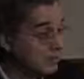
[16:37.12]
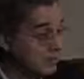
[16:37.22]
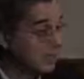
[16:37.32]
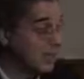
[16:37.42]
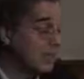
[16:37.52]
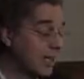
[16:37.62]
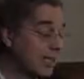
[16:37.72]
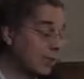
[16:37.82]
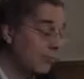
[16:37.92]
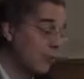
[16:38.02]
Really,
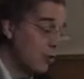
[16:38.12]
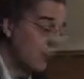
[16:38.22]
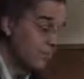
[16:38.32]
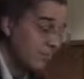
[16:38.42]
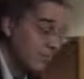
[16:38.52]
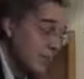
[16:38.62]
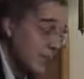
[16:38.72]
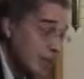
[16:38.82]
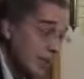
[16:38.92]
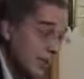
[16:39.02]
thank you for
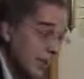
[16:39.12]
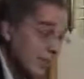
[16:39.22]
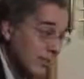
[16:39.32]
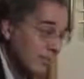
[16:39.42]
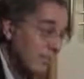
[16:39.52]
doing this.